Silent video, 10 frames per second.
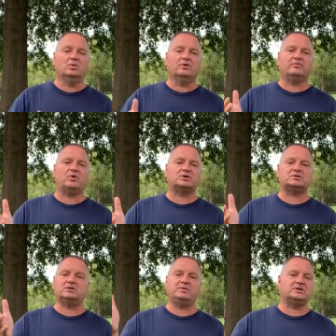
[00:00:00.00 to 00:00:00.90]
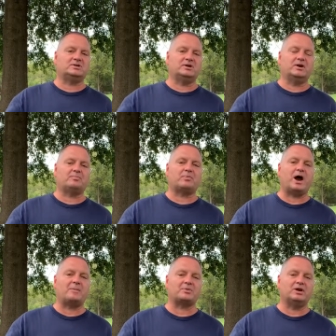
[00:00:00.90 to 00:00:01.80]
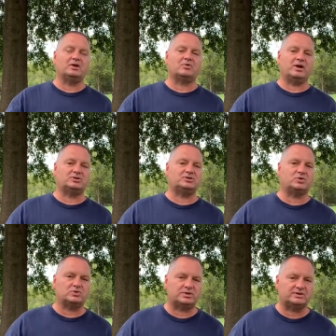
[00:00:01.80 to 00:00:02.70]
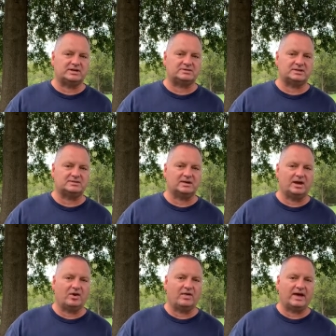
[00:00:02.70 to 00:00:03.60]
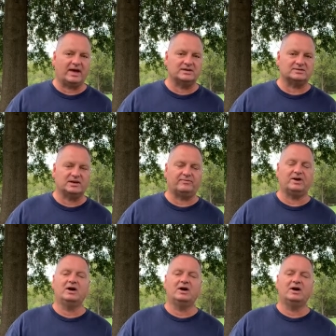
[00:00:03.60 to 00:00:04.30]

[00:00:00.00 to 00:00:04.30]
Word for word: Of course, there'd be proper and correct social distancing and all that kind of stuff.